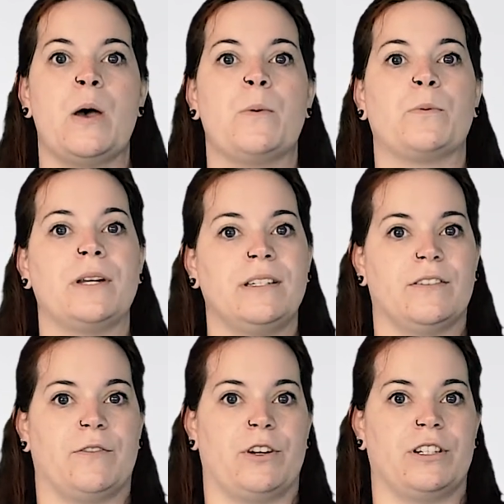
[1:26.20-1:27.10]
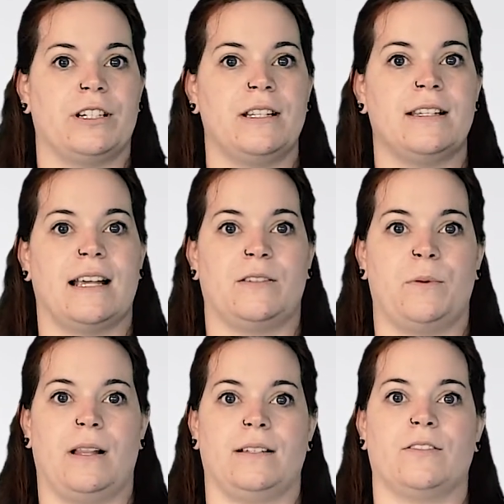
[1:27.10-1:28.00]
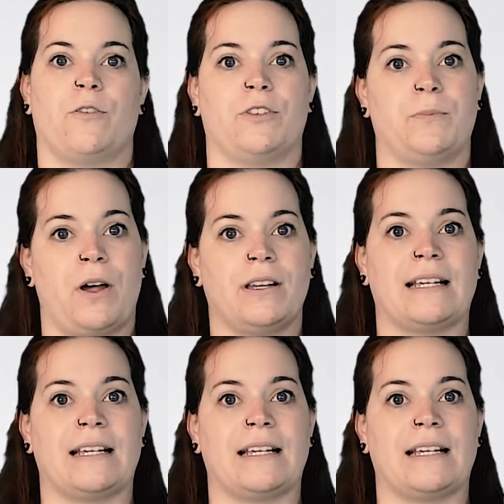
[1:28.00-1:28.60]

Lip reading: printed versions as well as corresponding